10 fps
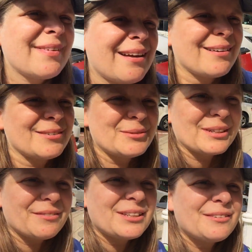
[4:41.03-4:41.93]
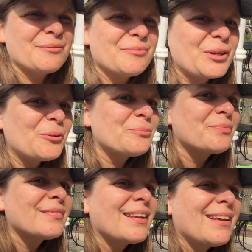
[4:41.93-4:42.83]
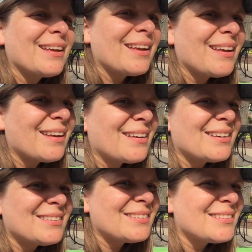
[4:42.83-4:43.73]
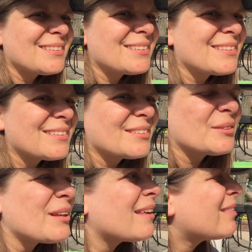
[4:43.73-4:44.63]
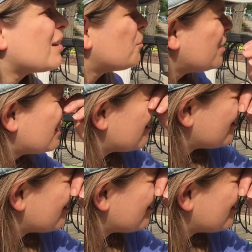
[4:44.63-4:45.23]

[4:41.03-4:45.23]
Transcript: there, I'll give you a different view. And I think week